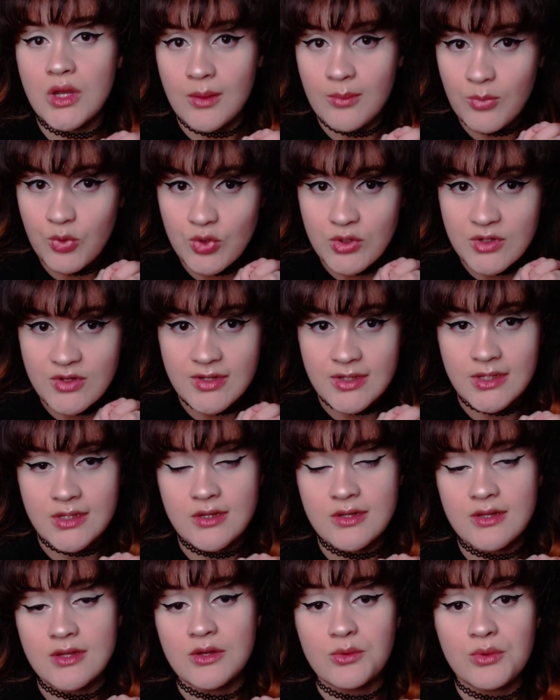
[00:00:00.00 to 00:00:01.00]

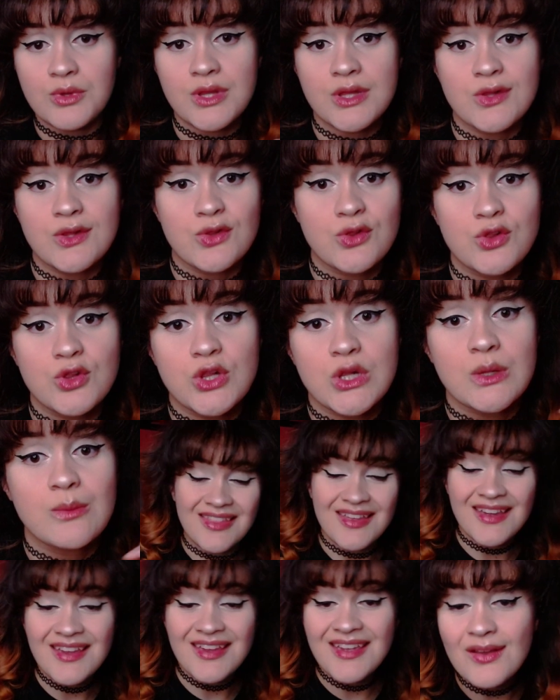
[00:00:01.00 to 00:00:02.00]
important in a relationship.
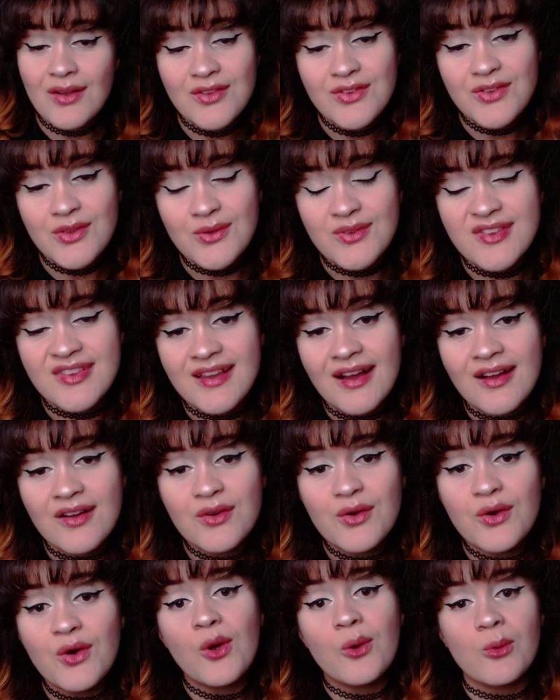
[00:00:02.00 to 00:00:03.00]
They can also
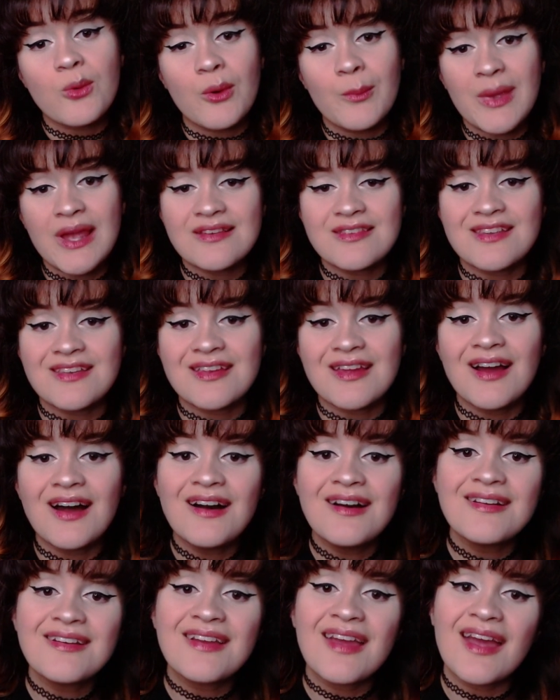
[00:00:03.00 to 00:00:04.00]
snuggle, romantic
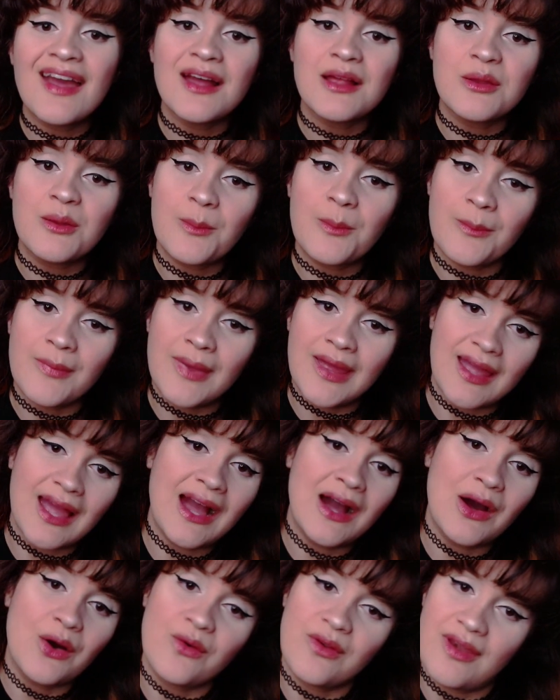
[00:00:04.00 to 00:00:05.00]
hug, and make
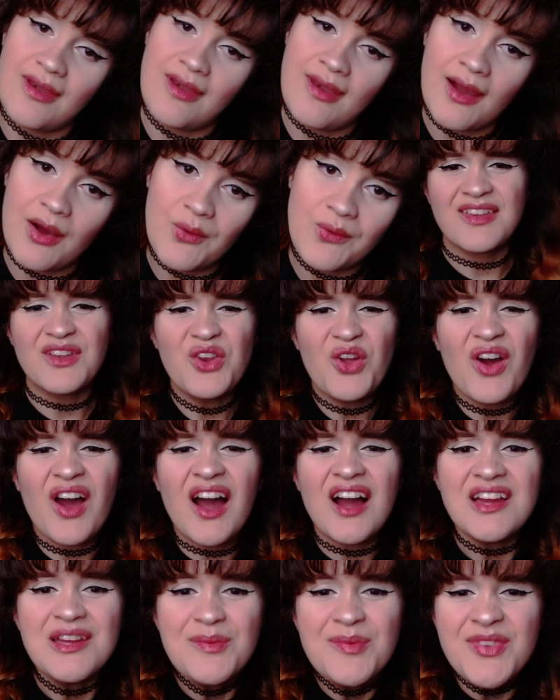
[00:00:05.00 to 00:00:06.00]
out now. You know,
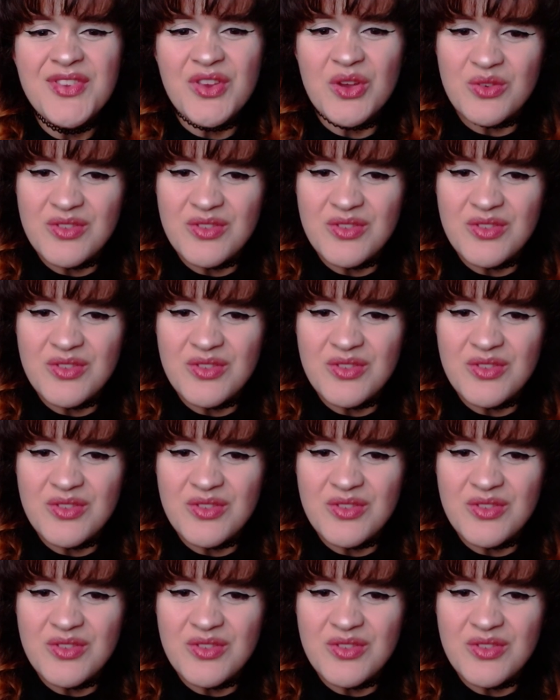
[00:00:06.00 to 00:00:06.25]
I'm so